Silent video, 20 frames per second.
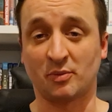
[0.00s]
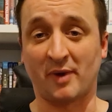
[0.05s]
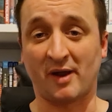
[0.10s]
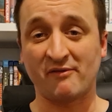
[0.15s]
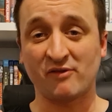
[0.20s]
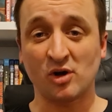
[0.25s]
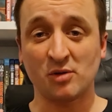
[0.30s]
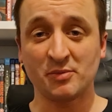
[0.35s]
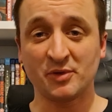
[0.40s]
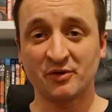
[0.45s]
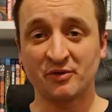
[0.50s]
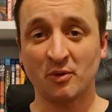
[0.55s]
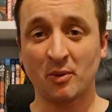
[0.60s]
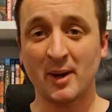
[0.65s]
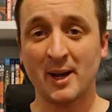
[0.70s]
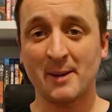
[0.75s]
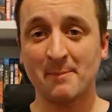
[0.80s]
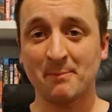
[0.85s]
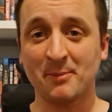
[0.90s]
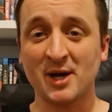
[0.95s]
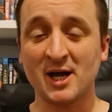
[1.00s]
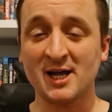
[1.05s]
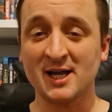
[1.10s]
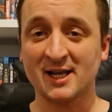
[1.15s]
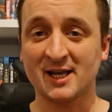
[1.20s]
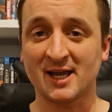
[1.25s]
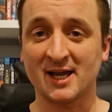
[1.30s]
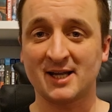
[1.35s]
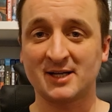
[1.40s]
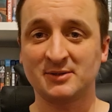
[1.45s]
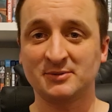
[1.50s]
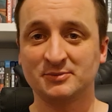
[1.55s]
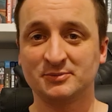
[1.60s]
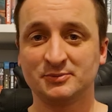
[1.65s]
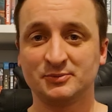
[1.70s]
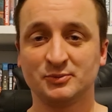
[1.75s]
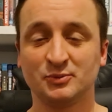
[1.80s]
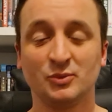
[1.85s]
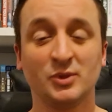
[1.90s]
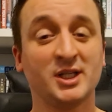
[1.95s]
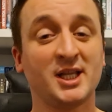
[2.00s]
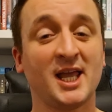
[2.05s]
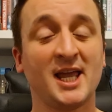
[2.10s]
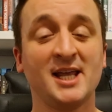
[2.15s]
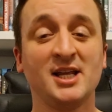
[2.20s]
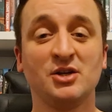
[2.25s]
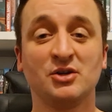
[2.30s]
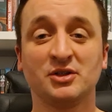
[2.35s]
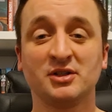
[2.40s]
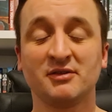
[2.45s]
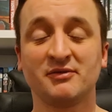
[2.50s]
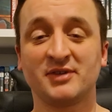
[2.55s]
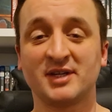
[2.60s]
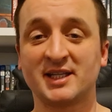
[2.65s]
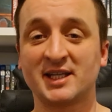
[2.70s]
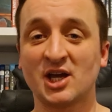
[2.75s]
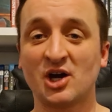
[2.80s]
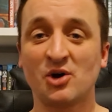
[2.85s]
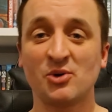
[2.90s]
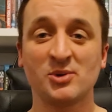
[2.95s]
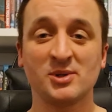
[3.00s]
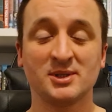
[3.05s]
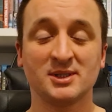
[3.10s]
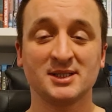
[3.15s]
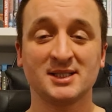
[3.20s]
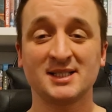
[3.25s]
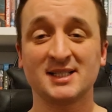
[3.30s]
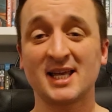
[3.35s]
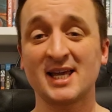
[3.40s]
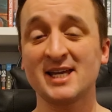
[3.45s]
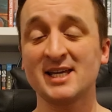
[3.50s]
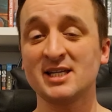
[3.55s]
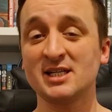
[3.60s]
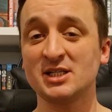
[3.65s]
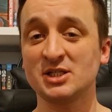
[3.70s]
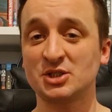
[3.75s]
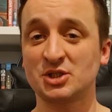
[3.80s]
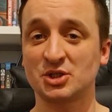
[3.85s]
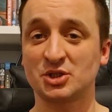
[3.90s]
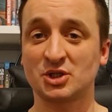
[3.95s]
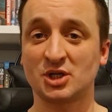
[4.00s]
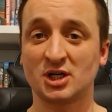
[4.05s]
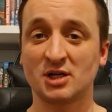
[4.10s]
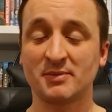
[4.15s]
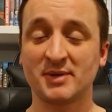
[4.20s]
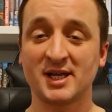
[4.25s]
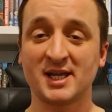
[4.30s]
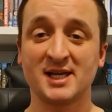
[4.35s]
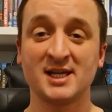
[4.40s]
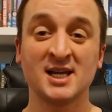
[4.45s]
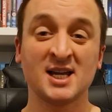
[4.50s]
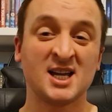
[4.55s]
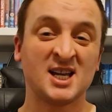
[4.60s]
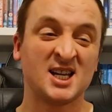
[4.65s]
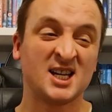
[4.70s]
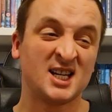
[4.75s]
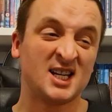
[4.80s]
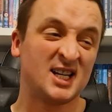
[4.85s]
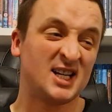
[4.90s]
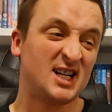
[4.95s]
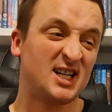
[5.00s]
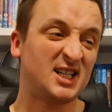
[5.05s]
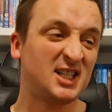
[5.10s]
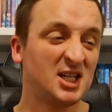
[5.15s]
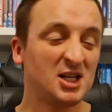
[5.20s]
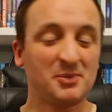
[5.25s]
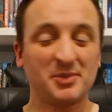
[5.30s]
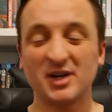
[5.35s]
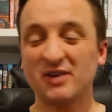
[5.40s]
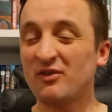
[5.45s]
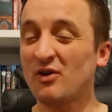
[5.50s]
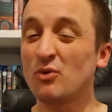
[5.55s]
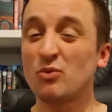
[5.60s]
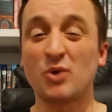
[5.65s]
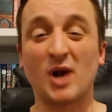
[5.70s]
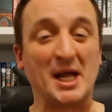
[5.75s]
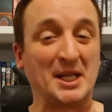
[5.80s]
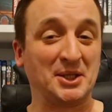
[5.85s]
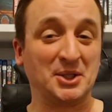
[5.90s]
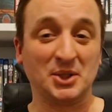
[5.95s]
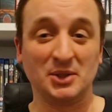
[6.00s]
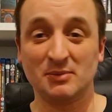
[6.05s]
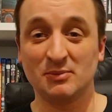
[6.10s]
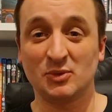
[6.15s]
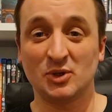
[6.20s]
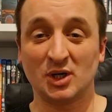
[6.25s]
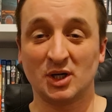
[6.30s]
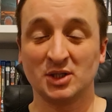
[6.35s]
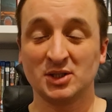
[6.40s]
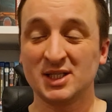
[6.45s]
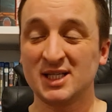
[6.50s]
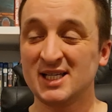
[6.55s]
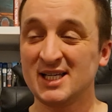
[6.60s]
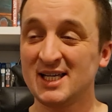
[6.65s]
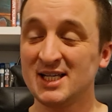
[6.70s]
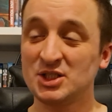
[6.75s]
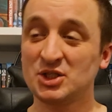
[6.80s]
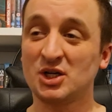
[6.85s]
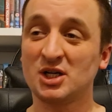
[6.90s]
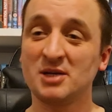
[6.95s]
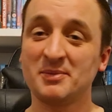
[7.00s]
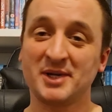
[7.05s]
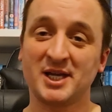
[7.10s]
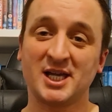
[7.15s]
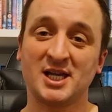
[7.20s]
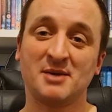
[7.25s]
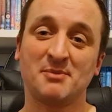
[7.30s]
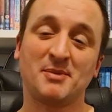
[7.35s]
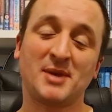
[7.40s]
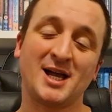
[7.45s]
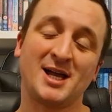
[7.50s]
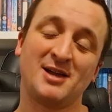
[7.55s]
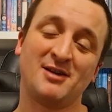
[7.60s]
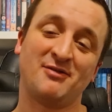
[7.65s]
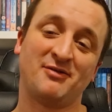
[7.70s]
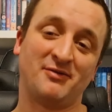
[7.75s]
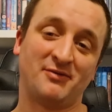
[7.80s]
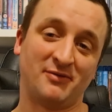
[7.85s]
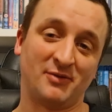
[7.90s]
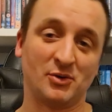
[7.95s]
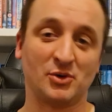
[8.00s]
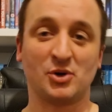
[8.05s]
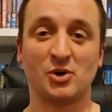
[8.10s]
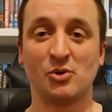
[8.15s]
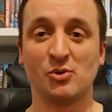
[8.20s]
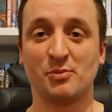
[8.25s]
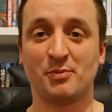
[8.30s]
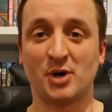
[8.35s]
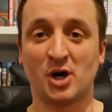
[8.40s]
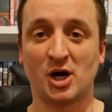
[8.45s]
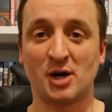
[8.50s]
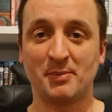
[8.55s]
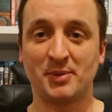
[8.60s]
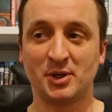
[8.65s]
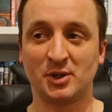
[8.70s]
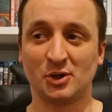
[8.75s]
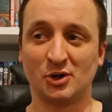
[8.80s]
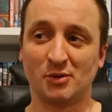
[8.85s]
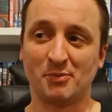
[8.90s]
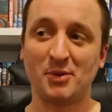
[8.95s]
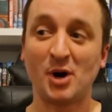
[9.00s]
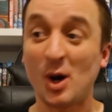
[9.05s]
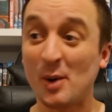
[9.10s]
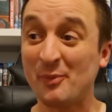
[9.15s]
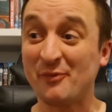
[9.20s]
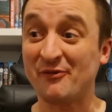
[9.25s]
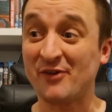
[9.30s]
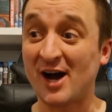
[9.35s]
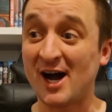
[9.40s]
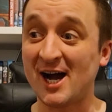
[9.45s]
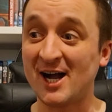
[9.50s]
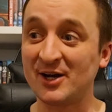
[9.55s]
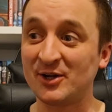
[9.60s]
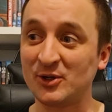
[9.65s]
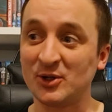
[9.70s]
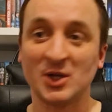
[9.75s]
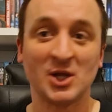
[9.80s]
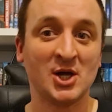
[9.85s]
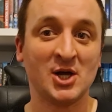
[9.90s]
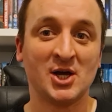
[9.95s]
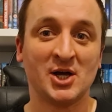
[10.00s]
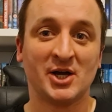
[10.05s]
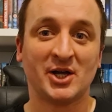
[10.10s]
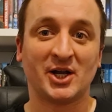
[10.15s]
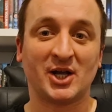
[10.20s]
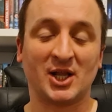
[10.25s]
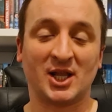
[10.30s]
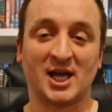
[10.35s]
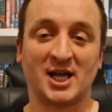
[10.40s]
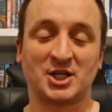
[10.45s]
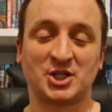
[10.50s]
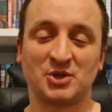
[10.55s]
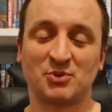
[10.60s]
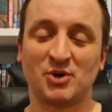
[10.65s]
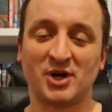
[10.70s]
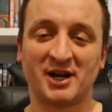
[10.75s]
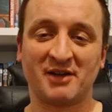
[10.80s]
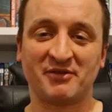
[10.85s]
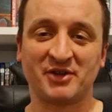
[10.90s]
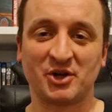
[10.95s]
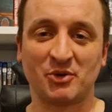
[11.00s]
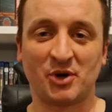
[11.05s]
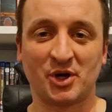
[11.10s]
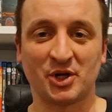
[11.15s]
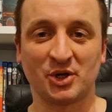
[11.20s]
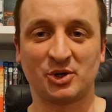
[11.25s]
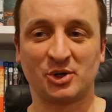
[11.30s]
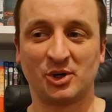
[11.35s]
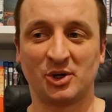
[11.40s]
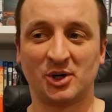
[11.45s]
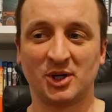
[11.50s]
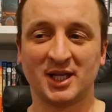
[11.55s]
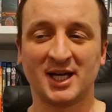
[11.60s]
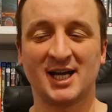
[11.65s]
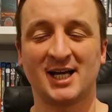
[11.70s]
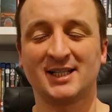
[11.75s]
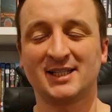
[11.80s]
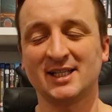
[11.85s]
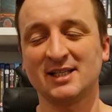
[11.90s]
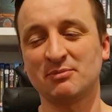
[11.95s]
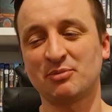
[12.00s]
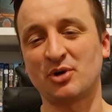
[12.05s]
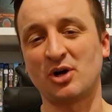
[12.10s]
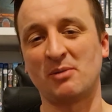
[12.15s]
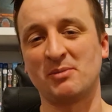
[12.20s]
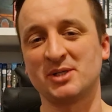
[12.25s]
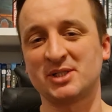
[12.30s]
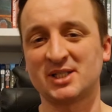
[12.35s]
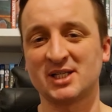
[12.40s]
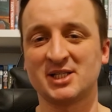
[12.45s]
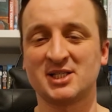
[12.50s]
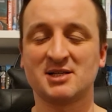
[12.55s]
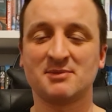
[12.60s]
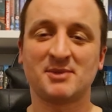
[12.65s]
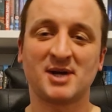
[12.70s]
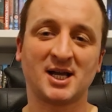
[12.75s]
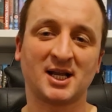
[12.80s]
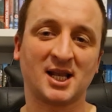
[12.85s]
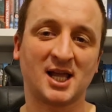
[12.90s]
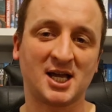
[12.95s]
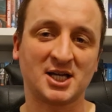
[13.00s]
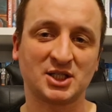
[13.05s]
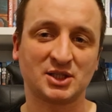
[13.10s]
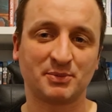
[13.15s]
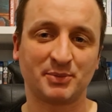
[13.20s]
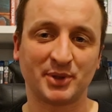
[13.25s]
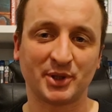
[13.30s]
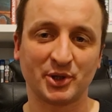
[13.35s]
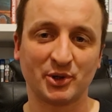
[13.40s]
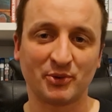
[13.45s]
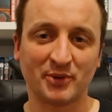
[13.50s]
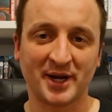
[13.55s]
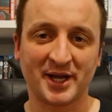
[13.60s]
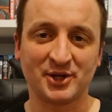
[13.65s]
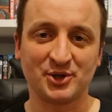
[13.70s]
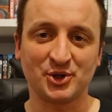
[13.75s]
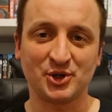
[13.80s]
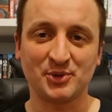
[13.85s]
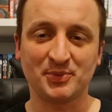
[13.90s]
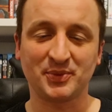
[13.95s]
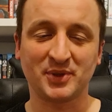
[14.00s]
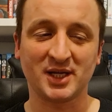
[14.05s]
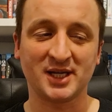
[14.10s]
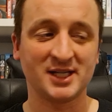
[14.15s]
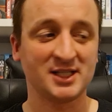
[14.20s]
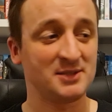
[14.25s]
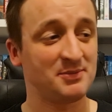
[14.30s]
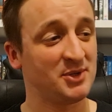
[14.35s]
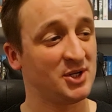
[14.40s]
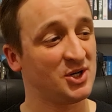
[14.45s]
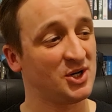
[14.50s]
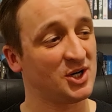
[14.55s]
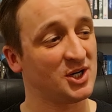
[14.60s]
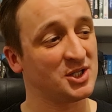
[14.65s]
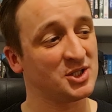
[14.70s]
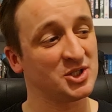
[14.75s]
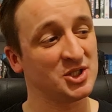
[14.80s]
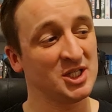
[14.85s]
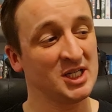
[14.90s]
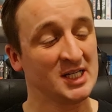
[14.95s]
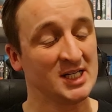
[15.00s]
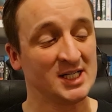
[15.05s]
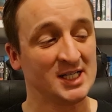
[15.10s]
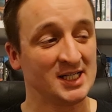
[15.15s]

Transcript: up everyone, Movie Worm, I'm back again with another video. And today is just going to be a little bit of a random one. It's going to be my Funko Pop or Pop Vinyl collection, whatever you want to call it. I did promise this in my last Blu-ray update because